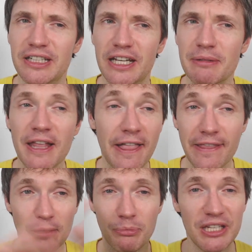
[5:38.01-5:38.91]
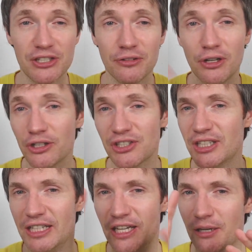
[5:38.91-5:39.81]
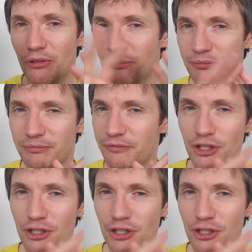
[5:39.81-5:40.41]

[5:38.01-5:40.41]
And now, please, honestly, well,